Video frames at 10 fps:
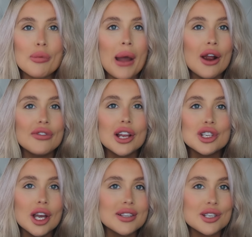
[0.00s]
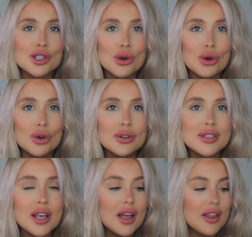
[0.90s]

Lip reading: with a pair of like jersey shorts.